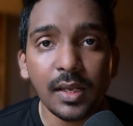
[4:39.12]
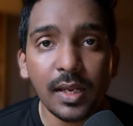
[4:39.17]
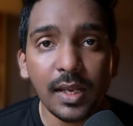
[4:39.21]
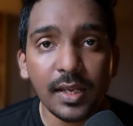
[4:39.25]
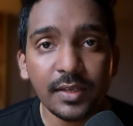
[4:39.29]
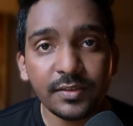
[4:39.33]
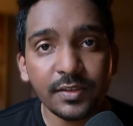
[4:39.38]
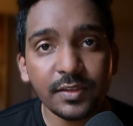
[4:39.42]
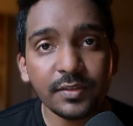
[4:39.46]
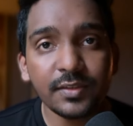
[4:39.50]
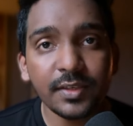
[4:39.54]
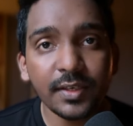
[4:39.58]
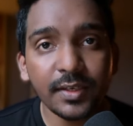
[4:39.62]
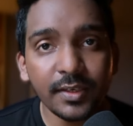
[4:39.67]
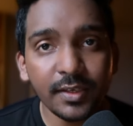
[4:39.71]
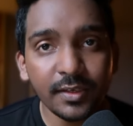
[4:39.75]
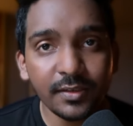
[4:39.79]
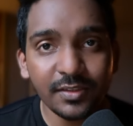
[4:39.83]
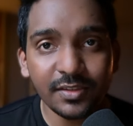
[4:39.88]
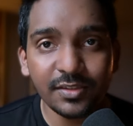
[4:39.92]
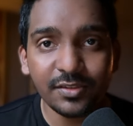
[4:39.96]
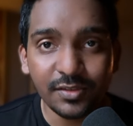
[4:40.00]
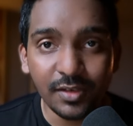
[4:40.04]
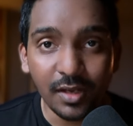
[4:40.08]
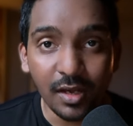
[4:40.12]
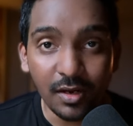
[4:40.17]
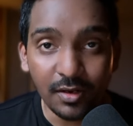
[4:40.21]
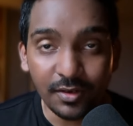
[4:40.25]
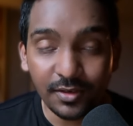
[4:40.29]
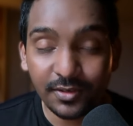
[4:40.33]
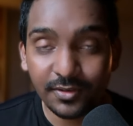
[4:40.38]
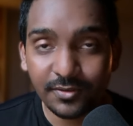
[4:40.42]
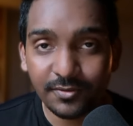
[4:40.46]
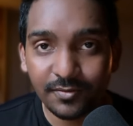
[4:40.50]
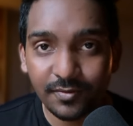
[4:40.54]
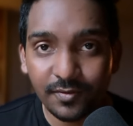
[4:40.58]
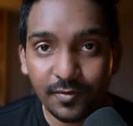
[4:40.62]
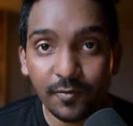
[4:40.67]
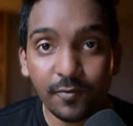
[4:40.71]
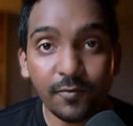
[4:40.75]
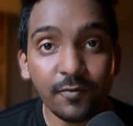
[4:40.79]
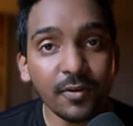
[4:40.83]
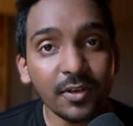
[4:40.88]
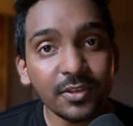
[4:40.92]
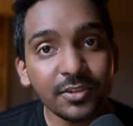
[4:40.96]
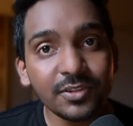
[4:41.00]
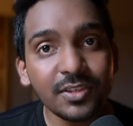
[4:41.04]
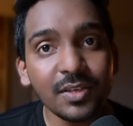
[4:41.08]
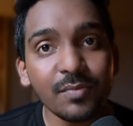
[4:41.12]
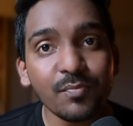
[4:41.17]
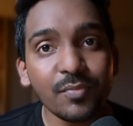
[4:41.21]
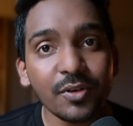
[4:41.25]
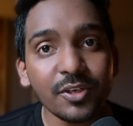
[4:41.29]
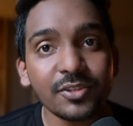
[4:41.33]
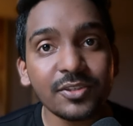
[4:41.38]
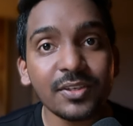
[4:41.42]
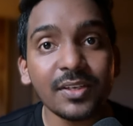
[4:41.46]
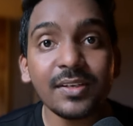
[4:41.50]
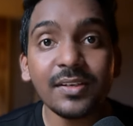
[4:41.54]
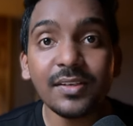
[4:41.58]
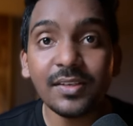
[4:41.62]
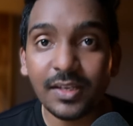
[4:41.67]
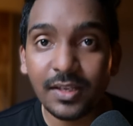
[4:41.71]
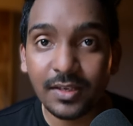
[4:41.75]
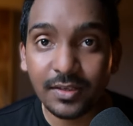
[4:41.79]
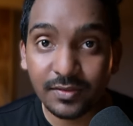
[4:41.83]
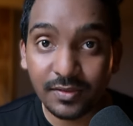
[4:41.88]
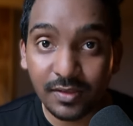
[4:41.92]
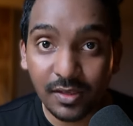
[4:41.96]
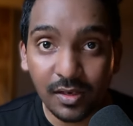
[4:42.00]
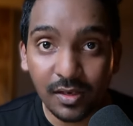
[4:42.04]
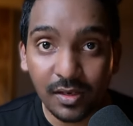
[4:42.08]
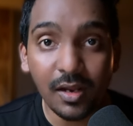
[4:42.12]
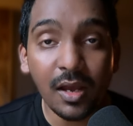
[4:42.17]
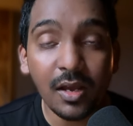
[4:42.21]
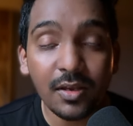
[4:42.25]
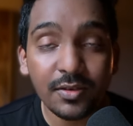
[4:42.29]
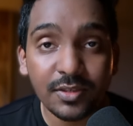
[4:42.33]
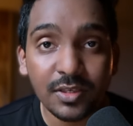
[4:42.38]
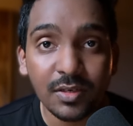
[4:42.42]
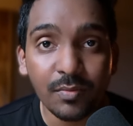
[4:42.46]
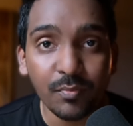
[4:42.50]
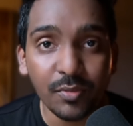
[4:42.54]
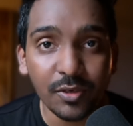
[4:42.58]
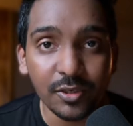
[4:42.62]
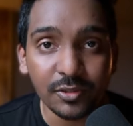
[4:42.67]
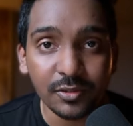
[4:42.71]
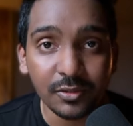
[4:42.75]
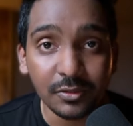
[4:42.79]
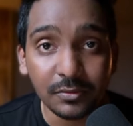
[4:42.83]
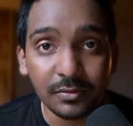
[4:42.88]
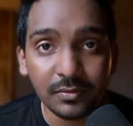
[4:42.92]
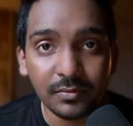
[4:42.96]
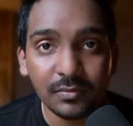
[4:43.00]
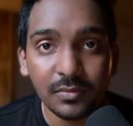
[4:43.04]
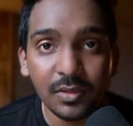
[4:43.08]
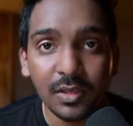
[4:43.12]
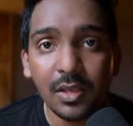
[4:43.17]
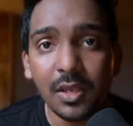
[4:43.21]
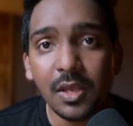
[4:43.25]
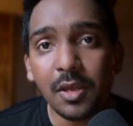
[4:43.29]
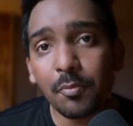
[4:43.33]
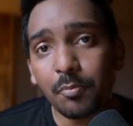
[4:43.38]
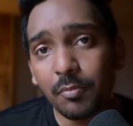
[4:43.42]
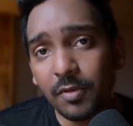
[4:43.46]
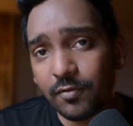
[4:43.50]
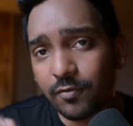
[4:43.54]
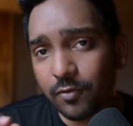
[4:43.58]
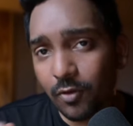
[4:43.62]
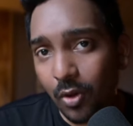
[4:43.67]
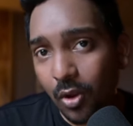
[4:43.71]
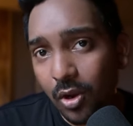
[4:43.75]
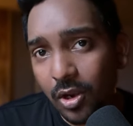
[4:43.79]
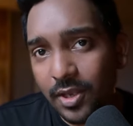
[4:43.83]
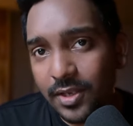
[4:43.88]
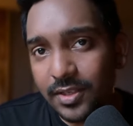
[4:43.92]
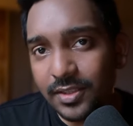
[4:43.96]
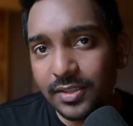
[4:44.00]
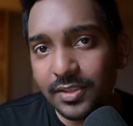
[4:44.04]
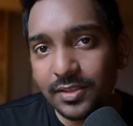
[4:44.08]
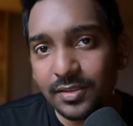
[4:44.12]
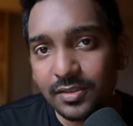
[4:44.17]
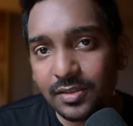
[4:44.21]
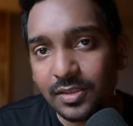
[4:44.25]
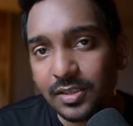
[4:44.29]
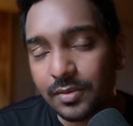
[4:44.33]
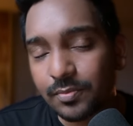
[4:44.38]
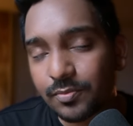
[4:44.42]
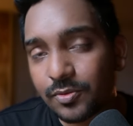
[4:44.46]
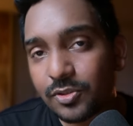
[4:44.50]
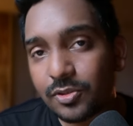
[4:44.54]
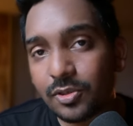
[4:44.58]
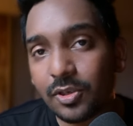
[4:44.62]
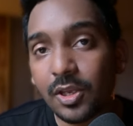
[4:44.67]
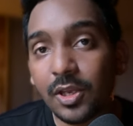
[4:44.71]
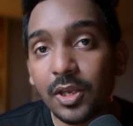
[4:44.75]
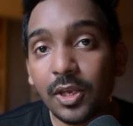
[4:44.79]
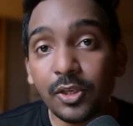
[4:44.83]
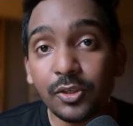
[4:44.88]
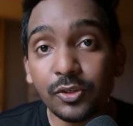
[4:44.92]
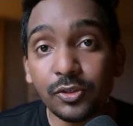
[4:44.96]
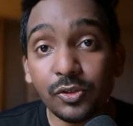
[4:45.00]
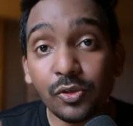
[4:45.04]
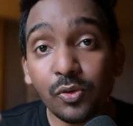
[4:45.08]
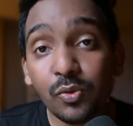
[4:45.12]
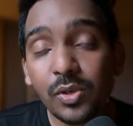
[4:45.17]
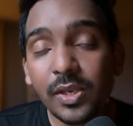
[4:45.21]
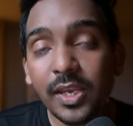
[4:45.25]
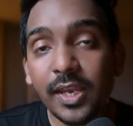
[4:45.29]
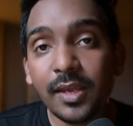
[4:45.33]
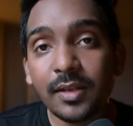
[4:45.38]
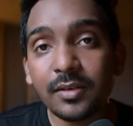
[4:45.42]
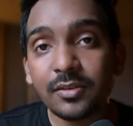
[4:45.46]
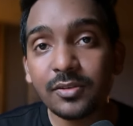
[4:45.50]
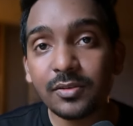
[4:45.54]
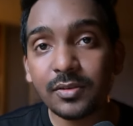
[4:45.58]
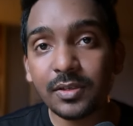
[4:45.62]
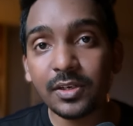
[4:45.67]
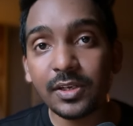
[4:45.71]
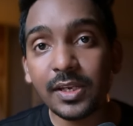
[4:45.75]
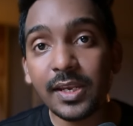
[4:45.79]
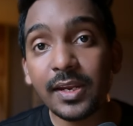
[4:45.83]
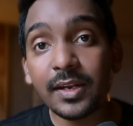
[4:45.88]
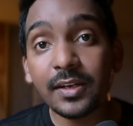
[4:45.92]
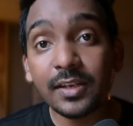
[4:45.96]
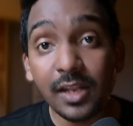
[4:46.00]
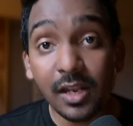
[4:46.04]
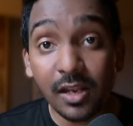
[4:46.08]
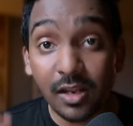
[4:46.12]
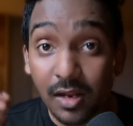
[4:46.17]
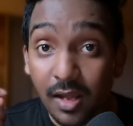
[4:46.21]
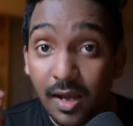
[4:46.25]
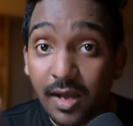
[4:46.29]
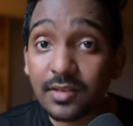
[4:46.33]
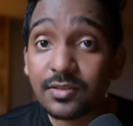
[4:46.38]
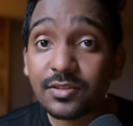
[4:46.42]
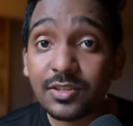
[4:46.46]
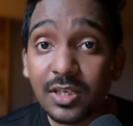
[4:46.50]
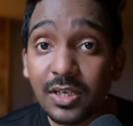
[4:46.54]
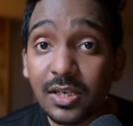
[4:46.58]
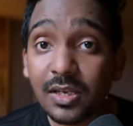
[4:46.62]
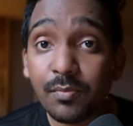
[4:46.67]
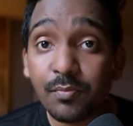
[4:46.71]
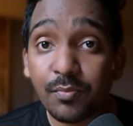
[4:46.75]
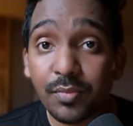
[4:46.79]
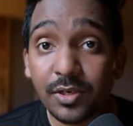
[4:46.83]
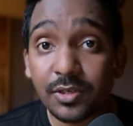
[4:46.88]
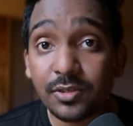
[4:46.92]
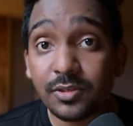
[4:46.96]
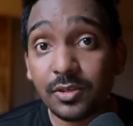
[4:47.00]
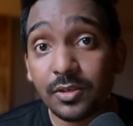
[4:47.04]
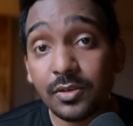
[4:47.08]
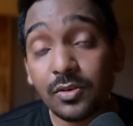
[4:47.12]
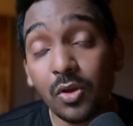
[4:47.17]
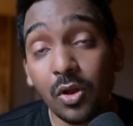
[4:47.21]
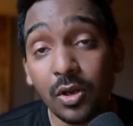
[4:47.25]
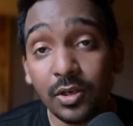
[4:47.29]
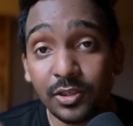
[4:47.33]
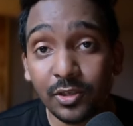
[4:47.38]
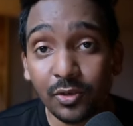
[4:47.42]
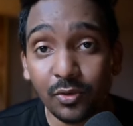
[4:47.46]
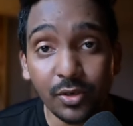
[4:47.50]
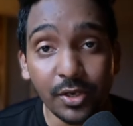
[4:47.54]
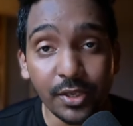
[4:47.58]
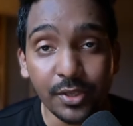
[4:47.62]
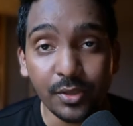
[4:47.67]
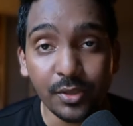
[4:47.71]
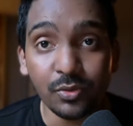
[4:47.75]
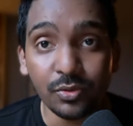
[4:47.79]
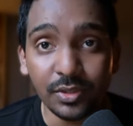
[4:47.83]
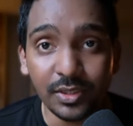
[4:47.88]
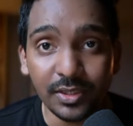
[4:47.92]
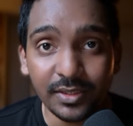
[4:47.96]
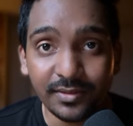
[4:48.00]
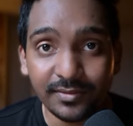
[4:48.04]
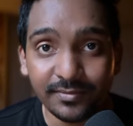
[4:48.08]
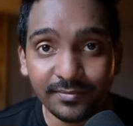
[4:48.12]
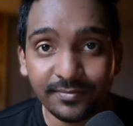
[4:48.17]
As I said at the start, first impression is the last impression. By following these tips, you can create a lasting impression on your recruiter.